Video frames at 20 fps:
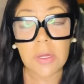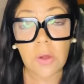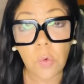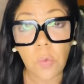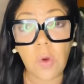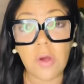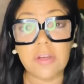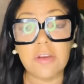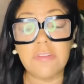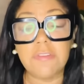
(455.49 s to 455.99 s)

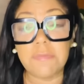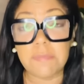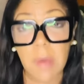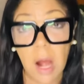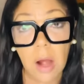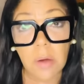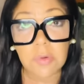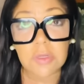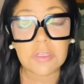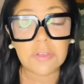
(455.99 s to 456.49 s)
one of
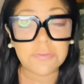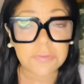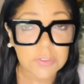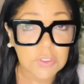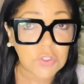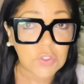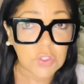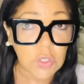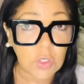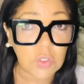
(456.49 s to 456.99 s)
Marwa's
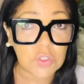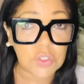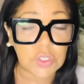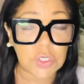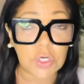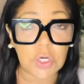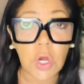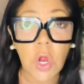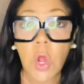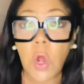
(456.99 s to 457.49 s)
foot
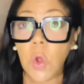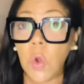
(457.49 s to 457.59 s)
soldier,